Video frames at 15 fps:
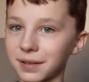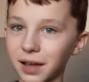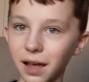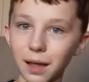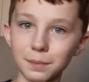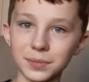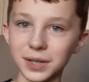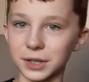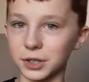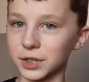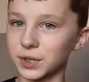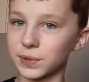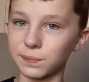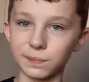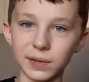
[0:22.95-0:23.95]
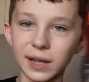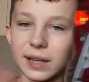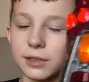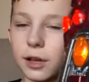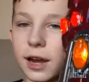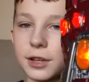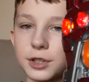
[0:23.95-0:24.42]
comes, I just
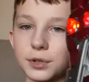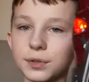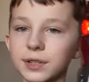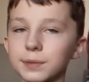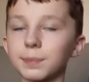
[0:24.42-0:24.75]
thought I'd do this.